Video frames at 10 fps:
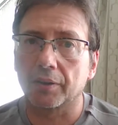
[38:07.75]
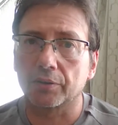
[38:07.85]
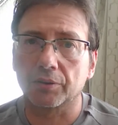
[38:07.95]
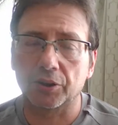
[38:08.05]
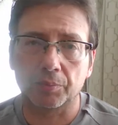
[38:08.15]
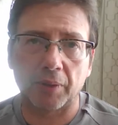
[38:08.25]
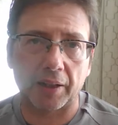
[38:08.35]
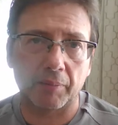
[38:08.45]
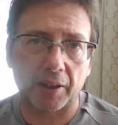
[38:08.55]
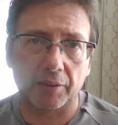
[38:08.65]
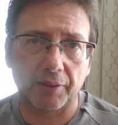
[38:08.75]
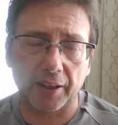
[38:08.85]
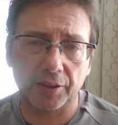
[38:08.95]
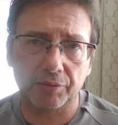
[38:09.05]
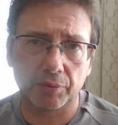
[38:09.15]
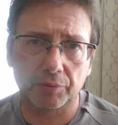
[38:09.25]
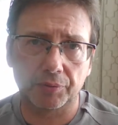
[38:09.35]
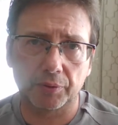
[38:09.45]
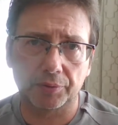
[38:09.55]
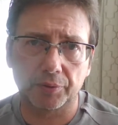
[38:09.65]
so that's my advice
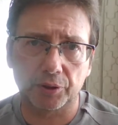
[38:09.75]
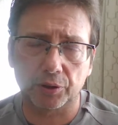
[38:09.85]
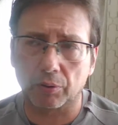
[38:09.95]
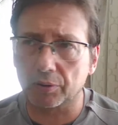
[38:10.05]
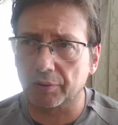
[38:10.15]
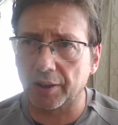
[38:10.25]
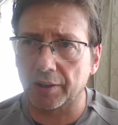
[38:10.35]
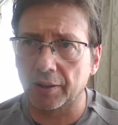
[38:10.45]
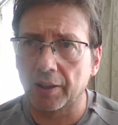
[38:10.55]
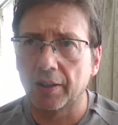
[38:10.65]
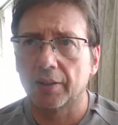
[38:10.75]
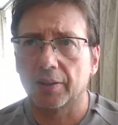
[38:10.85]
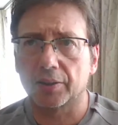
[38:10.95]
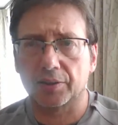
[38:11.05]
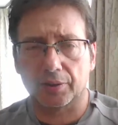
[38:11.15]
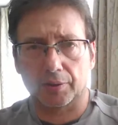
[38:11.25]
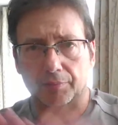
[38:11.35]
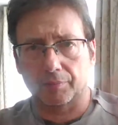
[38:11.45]
for stock trading is you